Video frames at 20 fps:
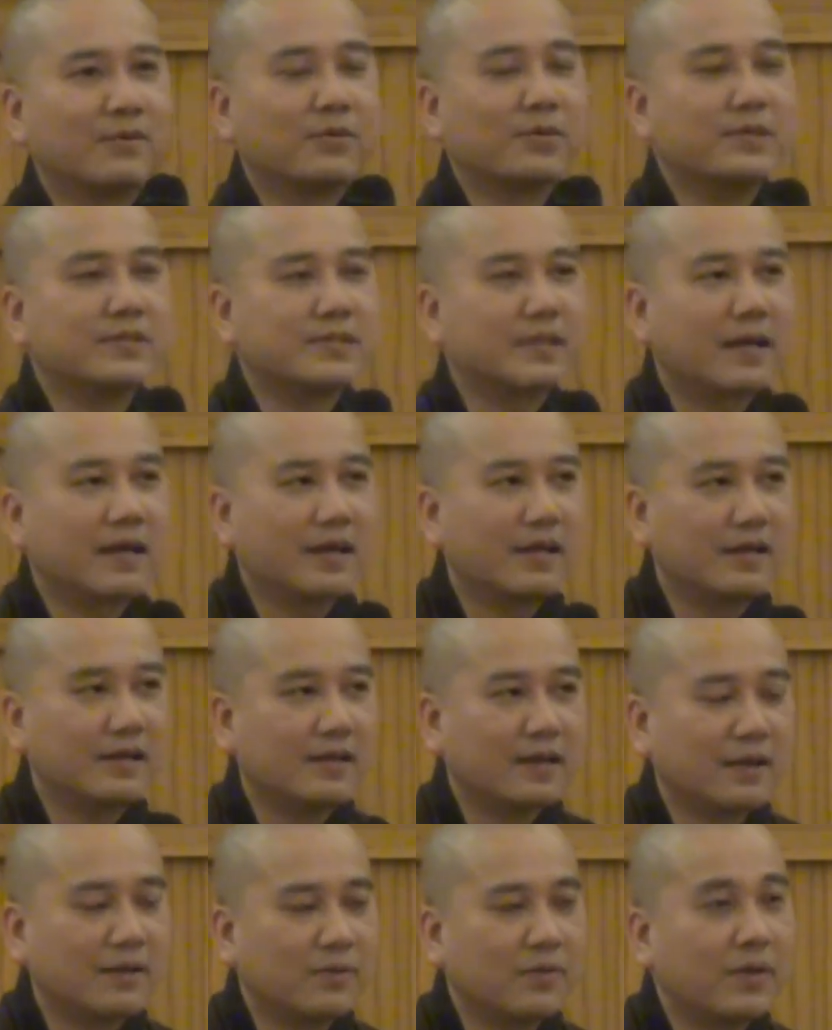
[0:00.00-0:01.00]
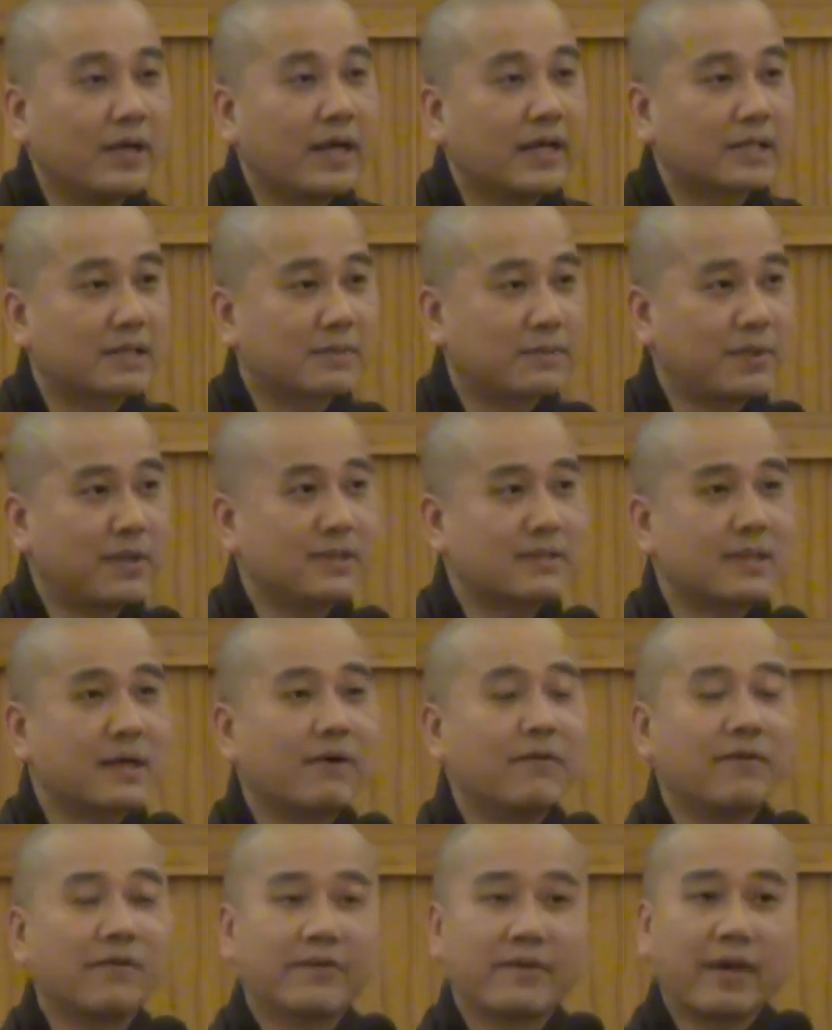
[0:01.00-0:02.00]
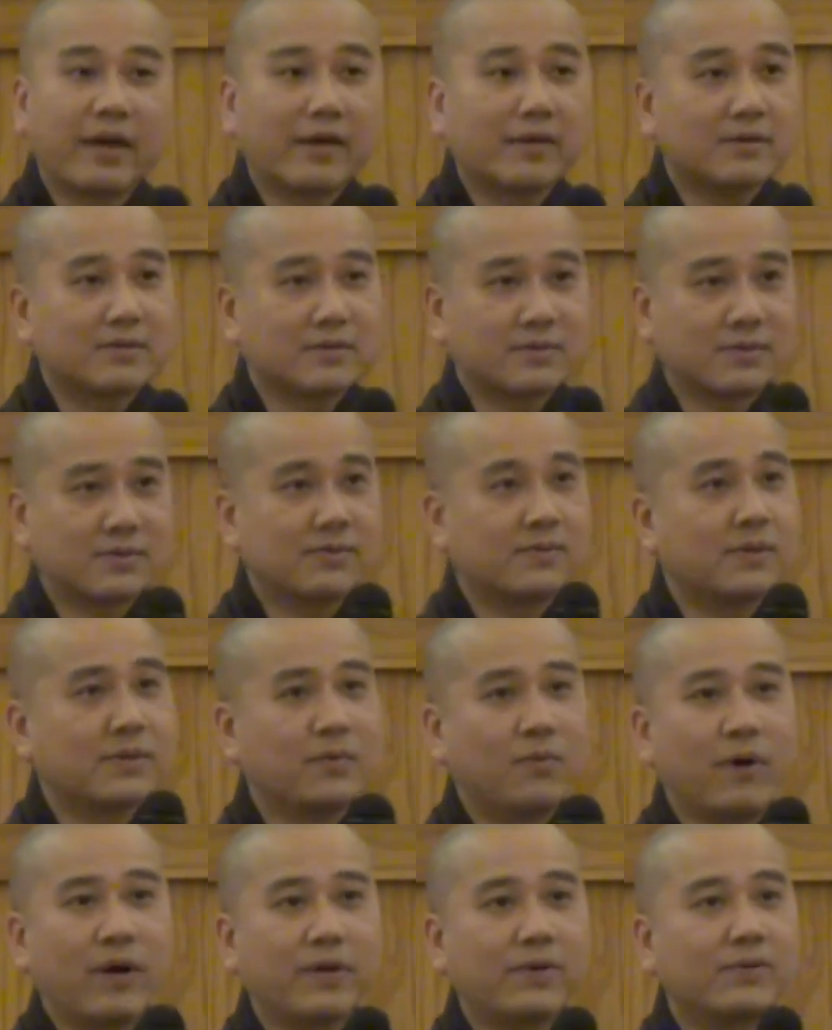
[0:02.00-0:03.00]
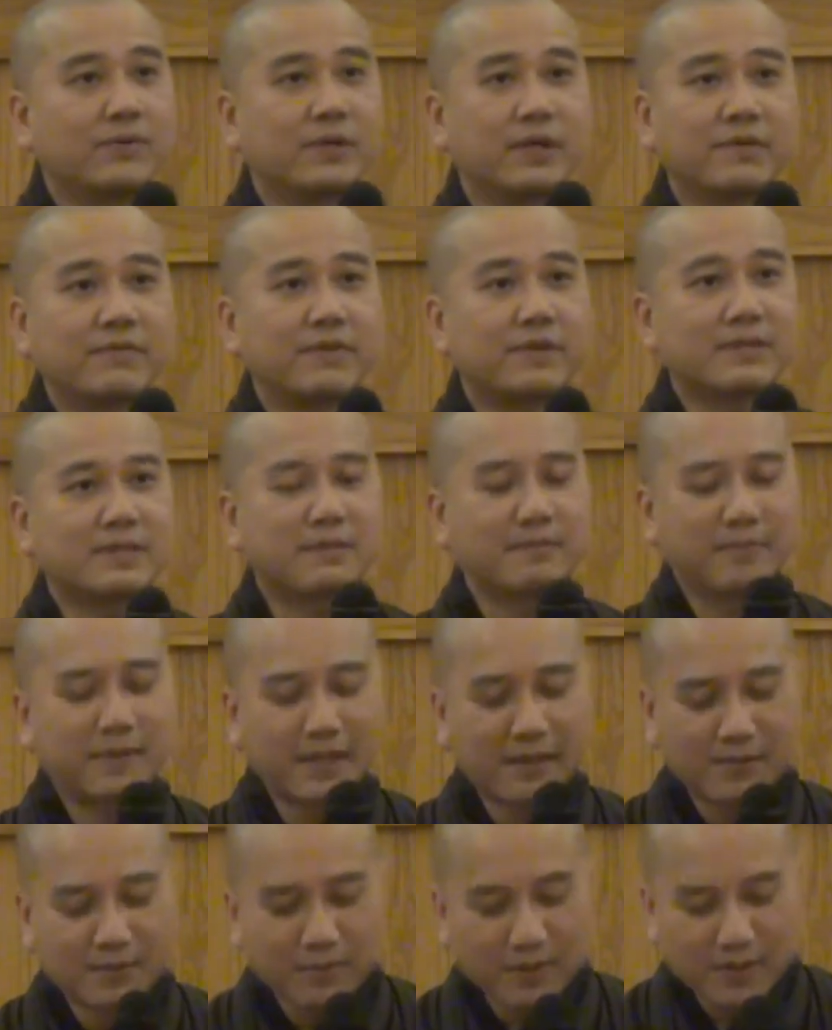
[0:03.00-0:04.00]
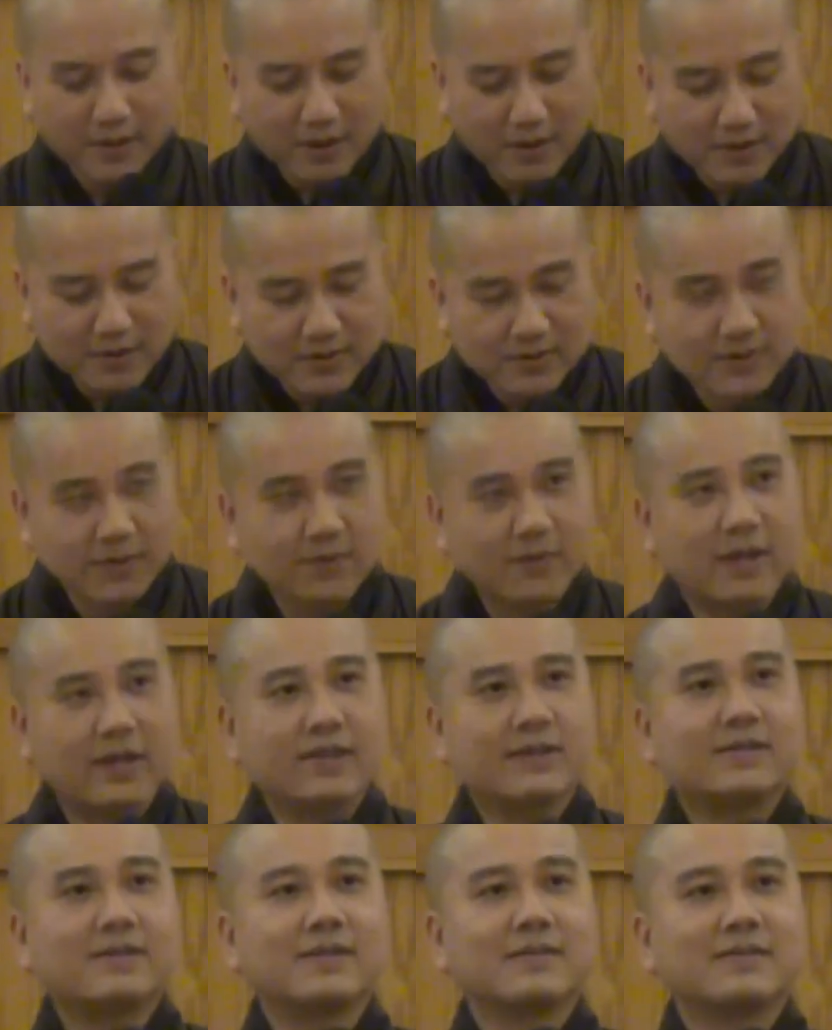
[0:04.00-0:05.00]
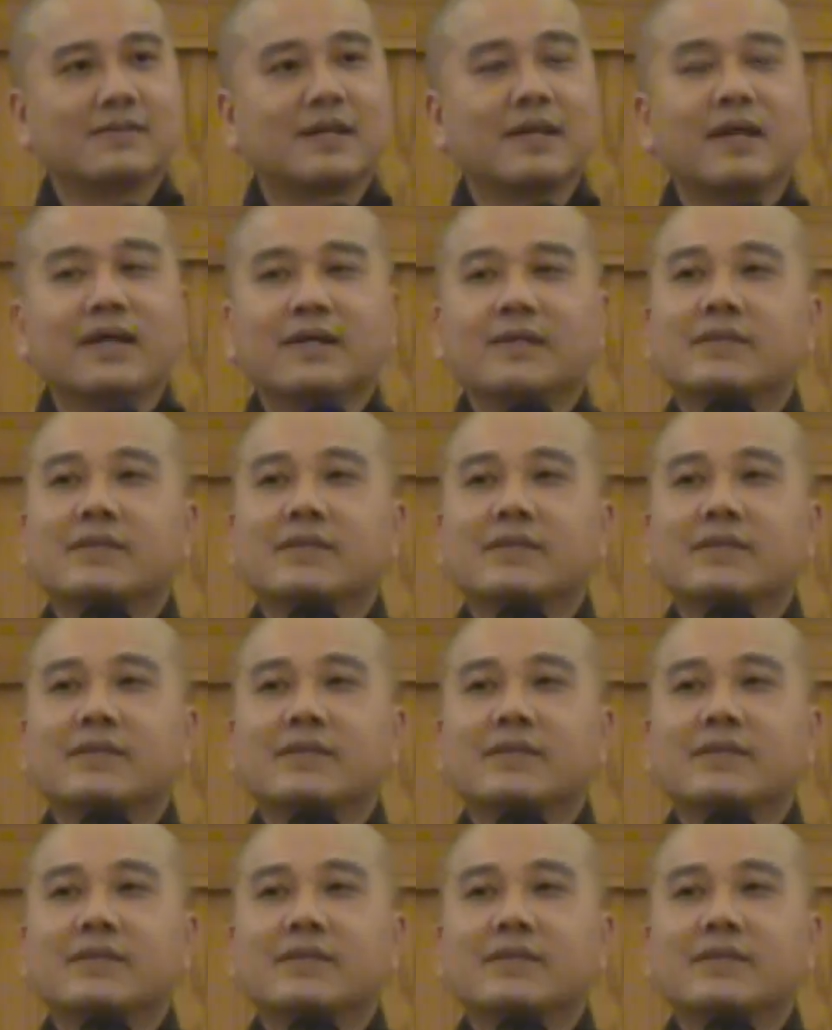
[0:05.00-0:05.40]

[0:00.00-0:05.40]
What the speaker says: We say, we express our thanks to the one who gave us something with also like this.